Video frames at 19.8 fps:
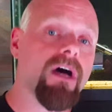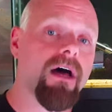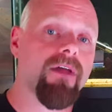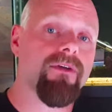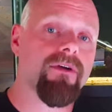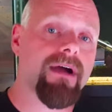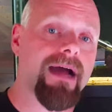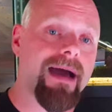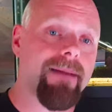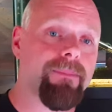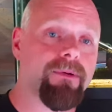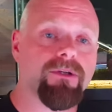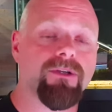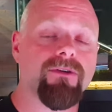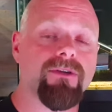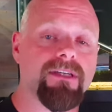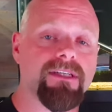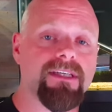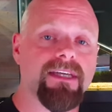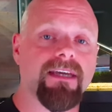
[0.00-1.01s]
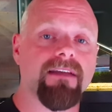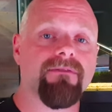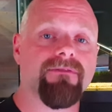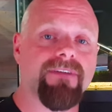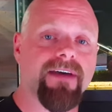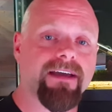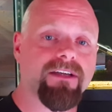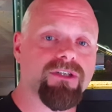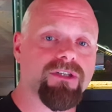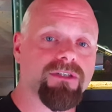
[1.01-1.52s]
other opportunistic
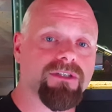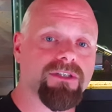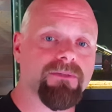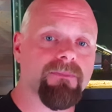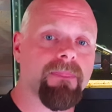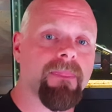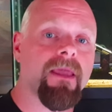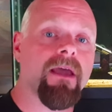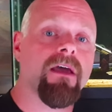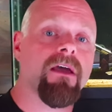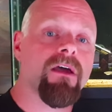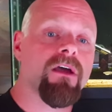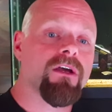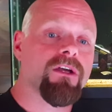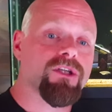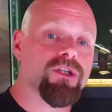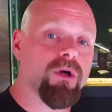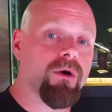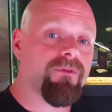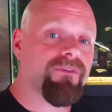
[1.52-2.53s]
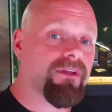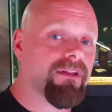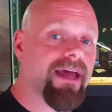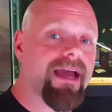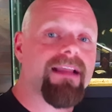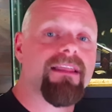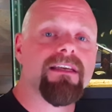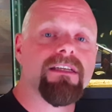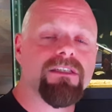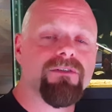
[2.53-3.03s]
infections. So if you
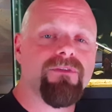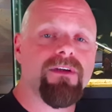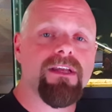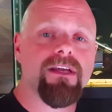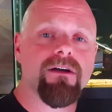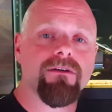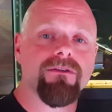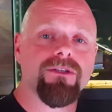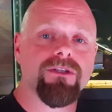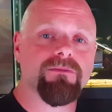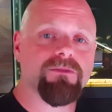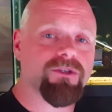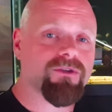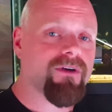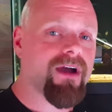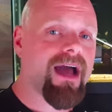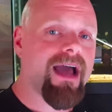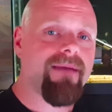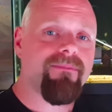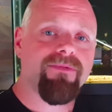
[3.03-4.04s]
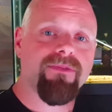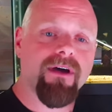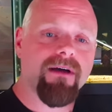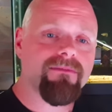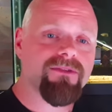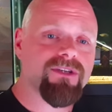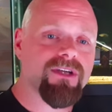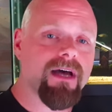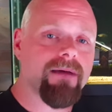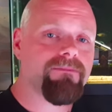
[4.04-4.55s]
like this video, subscribe,
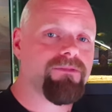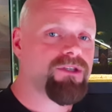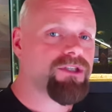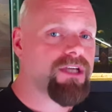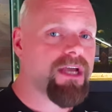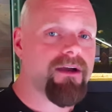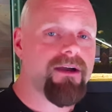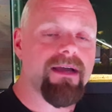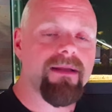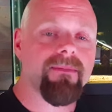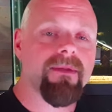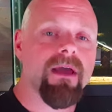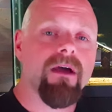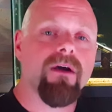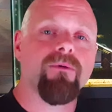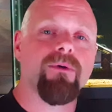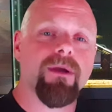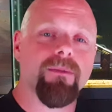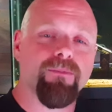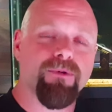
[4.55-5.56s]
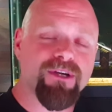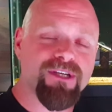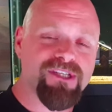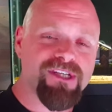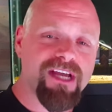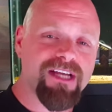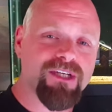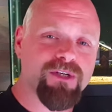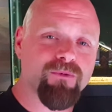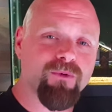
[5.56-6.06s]
thumbs up, share it. We
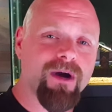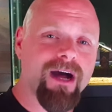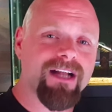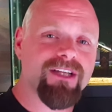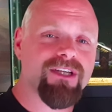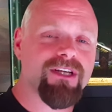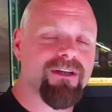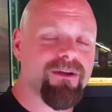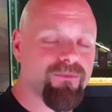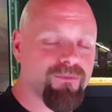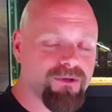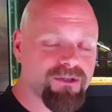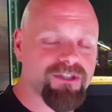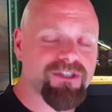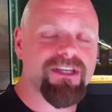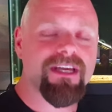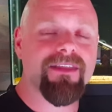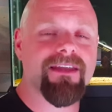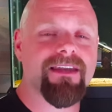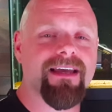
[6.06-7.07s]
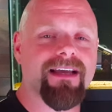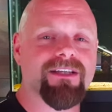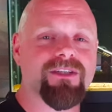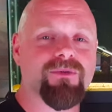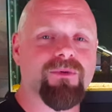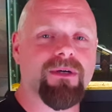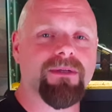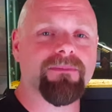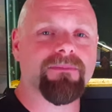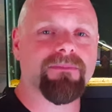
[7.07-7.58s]
appreciate you watching and we'll see you in the
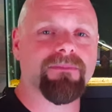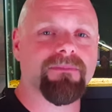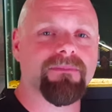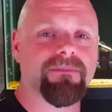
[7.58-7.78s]
next one.